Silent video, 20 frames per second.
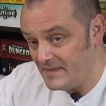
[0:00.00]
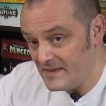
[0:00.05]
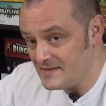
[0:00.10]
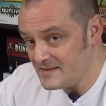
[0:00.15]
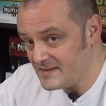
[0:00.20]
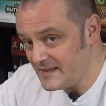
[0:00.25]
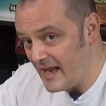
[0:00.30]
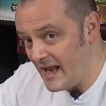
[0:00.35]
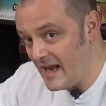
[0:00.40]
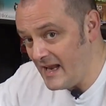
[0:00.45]

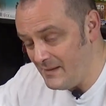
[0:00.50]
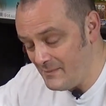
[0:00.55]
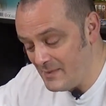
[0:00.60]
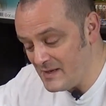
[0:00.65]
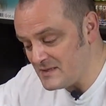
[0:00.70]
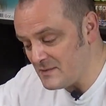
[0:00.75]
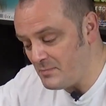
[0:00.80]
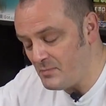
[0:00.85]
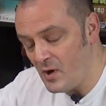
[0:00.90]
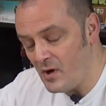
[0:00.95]
This game
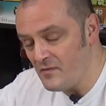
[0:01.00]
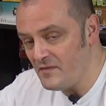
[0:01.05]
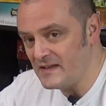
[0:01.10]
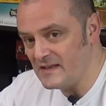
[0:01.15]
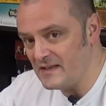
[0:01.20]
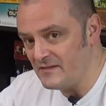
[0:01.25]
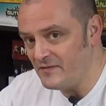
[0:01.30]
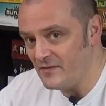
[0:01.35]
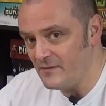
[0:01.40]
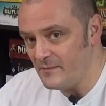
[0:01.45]
is a
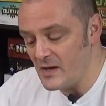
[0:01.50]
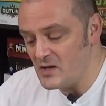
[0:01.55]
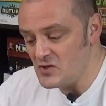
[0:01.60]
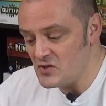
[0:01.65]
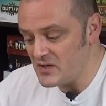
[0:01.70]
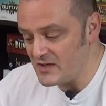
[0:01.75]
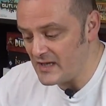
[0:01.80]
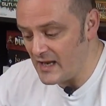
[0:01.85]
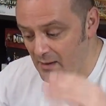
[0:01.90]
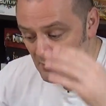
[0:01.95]
perfect
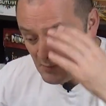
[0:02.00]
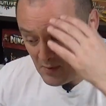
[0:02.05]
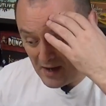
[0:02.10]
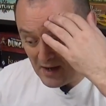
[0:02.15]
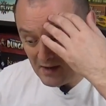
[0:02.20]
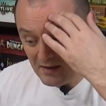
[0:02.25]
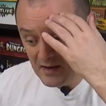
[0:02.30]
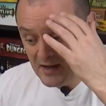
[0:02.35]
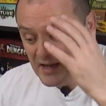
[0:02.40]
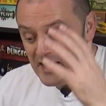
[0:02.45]
information game
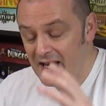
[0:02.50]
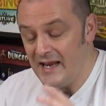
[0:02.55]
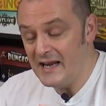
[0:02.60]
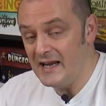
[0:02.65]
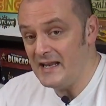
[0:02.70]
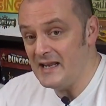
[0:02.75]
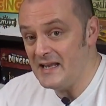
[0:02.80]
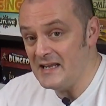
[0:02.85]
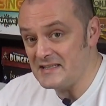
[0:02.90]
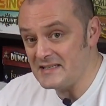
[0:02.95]
where
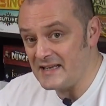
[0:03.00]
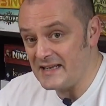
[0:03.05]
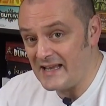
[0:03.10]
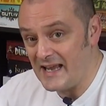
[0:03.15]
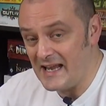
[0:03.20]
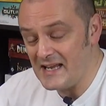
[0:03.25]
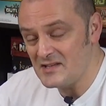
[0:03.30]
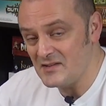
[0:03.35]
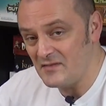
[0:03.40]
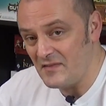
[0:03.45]
it is a
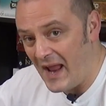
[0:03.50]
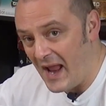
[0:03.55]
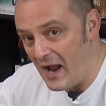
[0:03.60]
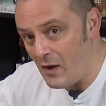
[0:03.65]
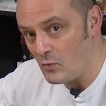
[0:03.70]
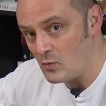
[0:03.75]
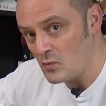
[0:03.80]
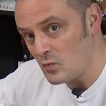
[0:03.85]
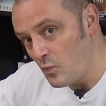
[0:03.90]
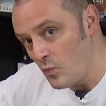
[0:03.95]
case of
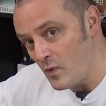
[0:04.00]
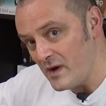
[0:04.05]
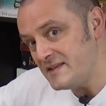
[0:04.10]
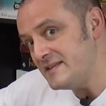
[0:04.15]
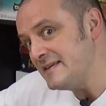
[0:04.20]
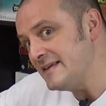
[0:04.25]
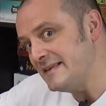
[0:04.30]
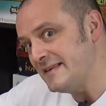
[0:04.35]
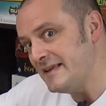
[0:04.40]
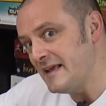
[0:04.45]

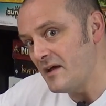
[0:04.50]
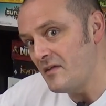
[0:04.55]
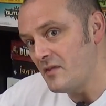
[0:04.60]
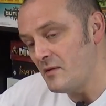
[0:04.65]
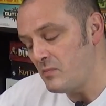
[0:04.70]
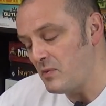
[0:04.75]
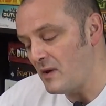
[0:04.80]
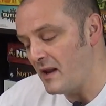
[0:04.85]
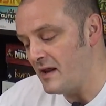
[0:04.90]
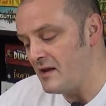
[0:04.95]
outwitting the
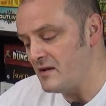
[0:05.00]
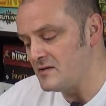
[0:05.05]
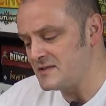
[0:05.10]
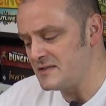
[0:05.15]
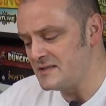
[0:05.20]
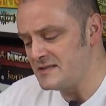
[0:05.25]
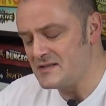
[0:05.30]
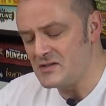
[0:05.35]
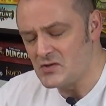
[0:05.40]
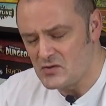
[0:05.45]
other players
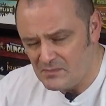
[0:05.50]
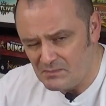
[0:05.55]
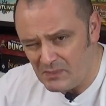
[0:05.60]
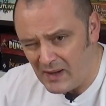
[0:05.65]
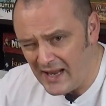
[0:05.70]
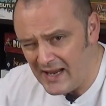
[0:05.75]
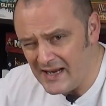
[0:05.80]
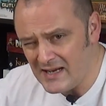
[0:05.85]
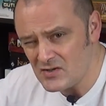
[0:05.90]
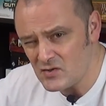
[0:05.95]
and
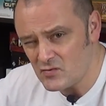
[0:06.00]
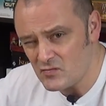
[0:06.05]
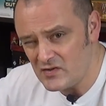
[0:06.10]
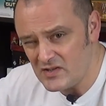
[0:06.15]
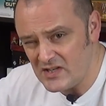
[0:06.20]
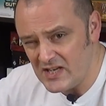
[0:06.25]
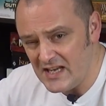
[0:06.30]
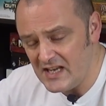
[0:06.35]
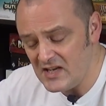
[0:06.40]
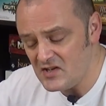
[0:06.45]
playing
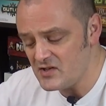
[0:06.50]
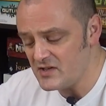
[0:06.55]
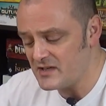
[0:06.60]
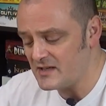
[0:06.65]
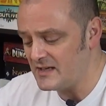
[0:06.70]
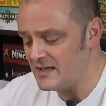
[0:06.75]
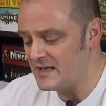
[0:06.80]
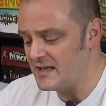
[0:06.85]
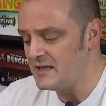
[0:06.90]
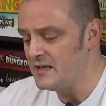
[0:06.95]

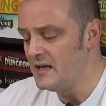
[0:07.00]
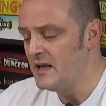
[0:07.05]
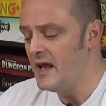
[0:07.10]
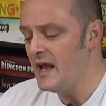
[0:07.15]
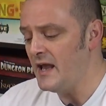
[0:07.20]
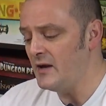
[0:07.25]
strategically,